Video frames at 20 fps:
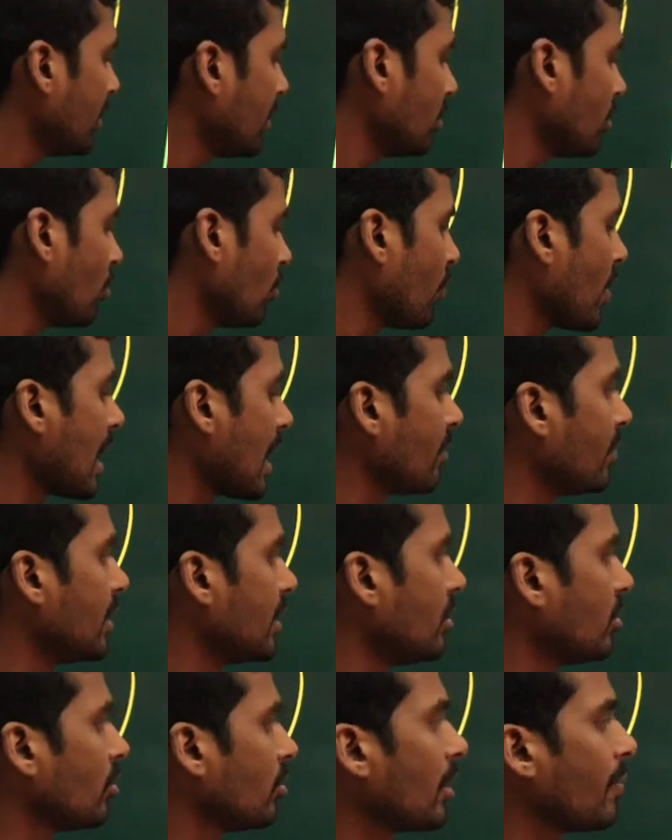
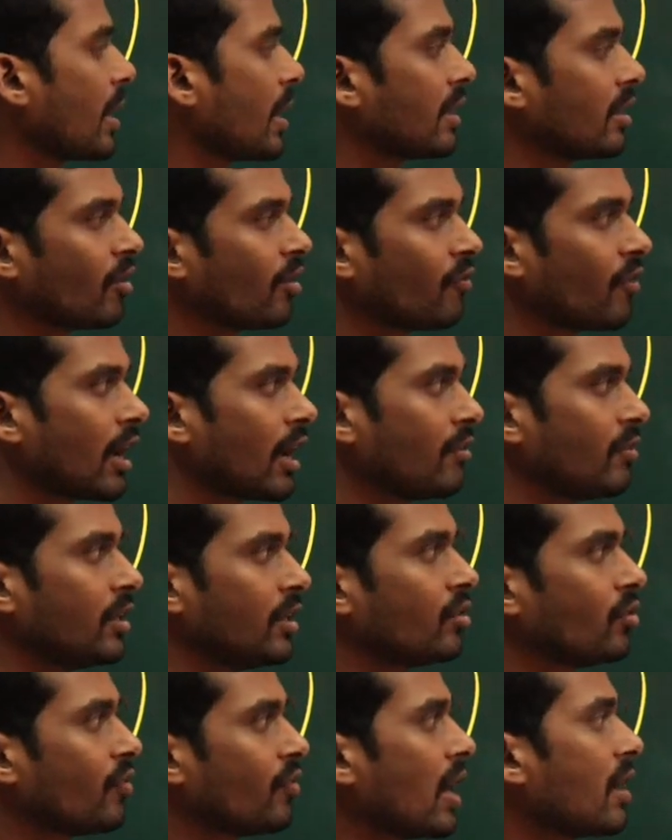into remainder of 5
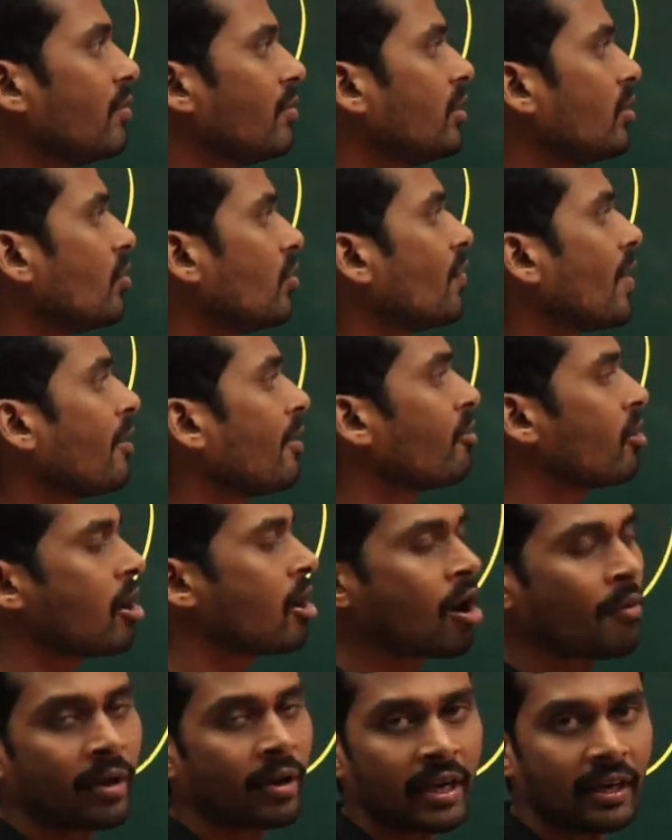into 5 into 5,
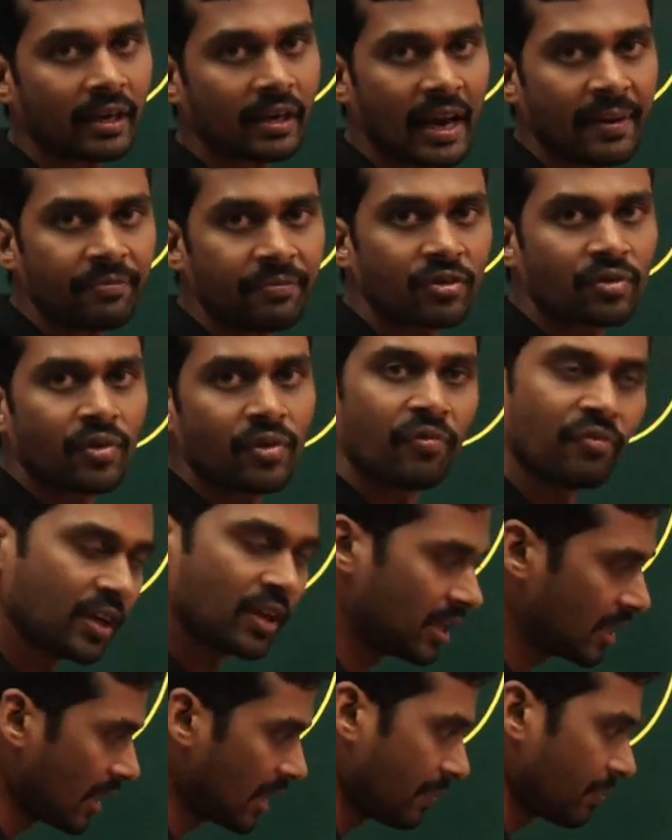how many times?
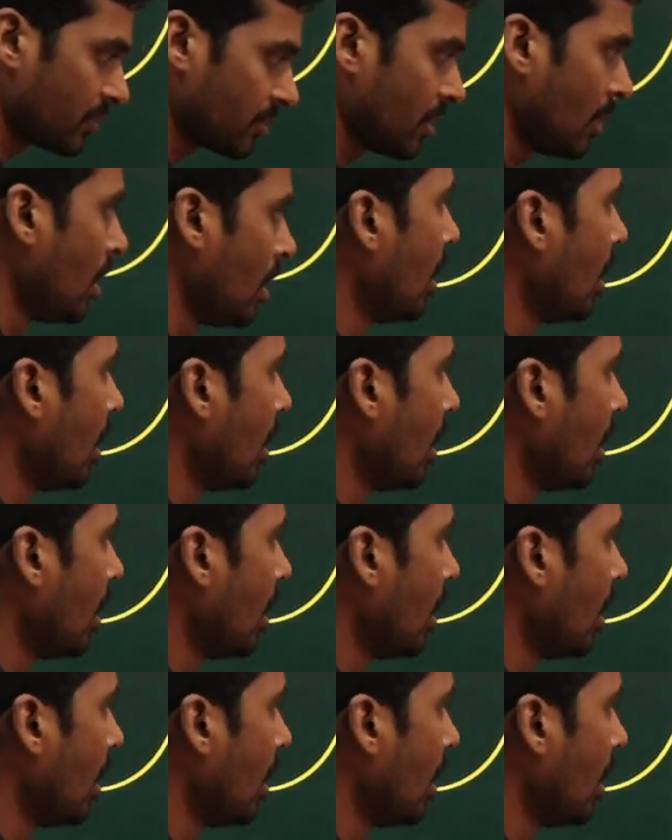50 times.